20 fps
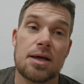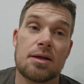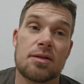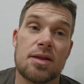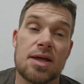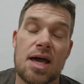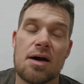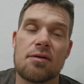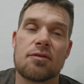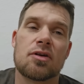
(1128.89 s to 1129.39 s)

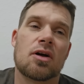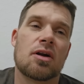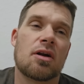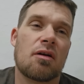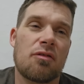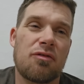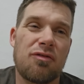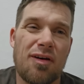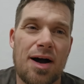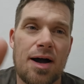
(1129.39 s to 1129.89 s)
They have it on our
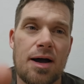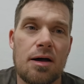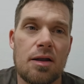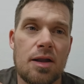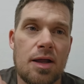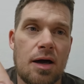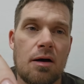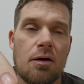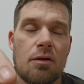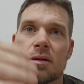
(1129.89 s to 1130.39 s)
file
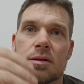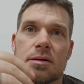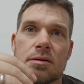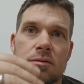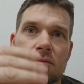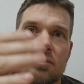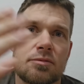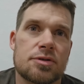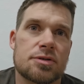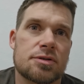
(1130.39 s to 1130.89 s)
now. That, you
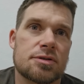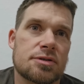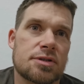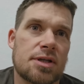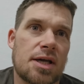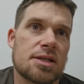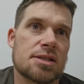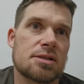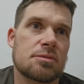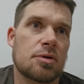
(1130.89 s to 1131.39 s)
know, there's
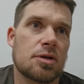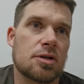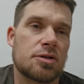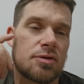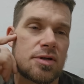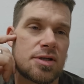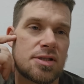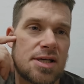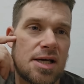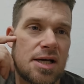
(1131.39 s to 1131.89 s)
X amount of
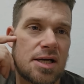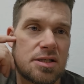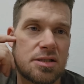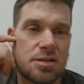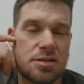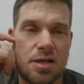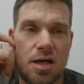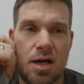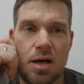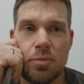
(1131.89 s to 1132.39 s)

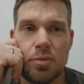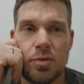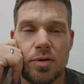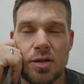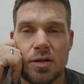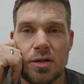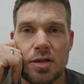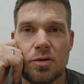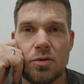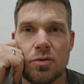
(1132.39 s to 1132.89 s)
transactions
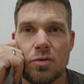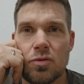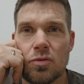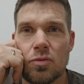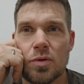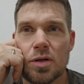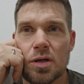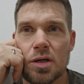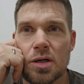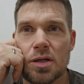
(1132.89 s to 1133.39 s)
happening. They know who
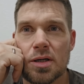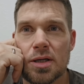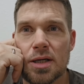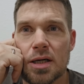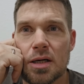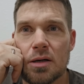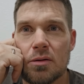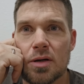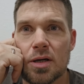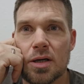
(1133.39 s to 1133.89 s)
we are
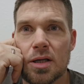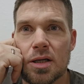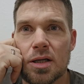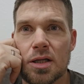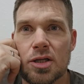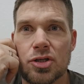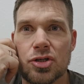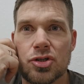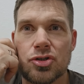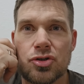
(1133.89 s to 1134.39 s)
now, and
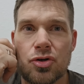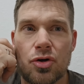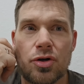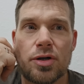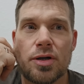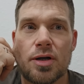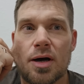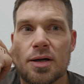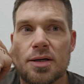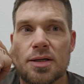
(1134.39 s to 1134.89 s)
it should
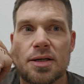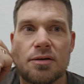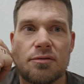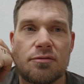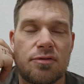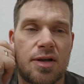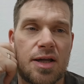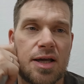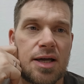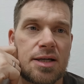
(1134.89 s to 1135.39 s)
not get
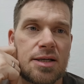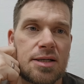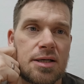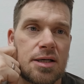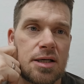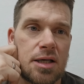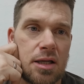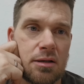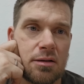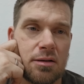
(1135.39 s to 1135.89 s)
flagged
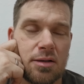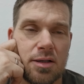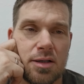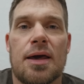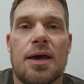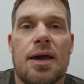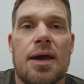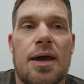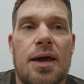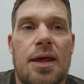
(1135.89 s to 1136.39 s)
again.
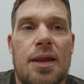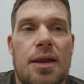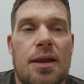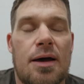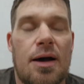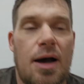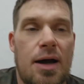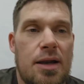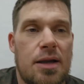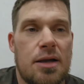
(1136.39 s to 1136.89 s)
And
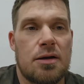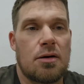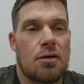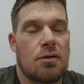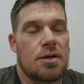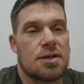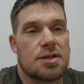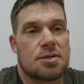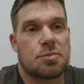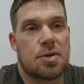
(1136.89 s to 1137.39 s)
I didn't know
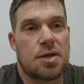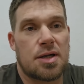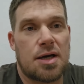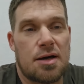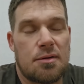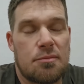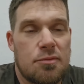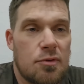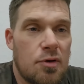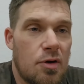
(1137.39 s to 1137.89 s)
this, but
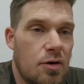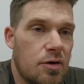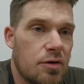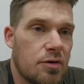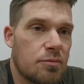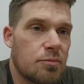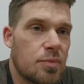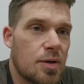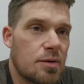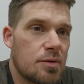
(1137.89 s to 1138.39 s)
I've
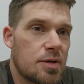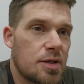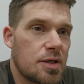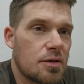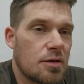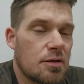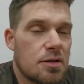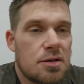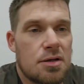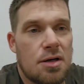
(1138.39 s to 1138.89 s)
learned by reading
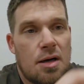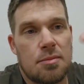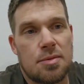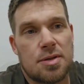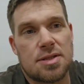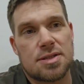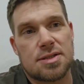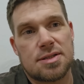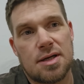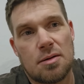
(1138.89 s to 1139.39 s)
all the
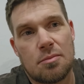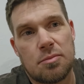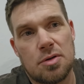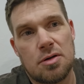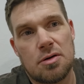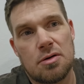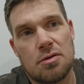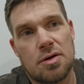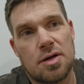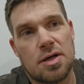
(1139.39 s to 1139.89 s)
comments down
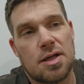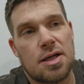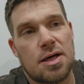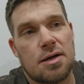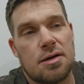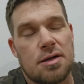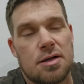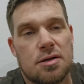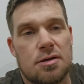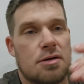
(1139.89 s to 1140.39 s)
below, and
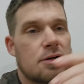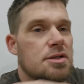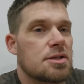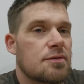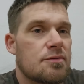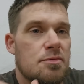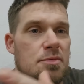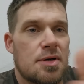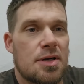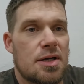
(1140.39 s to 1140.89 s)
I'd encourage
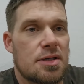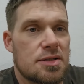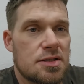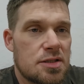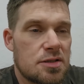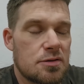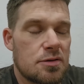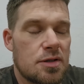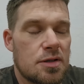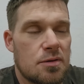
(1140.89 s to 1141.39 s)
everyone else to
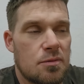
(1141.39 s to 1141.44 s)
do it.